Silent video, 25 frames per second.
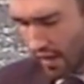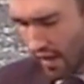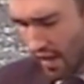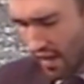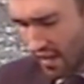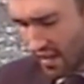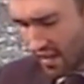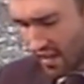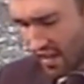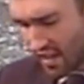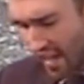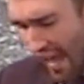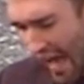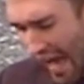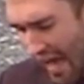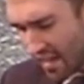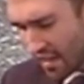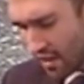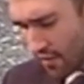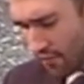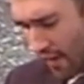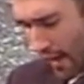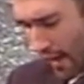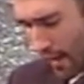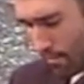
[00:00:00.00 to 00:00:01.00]

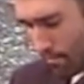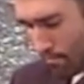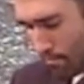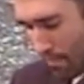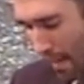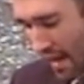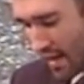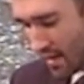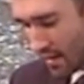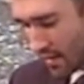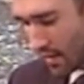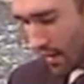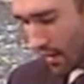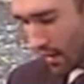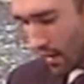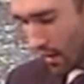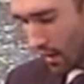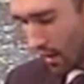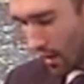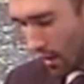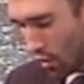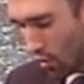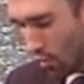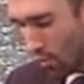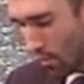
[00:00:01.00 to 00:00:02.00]
satisfy basic
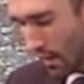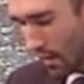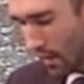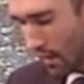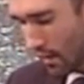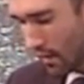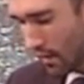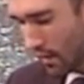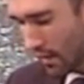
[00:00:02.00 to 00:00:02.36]
human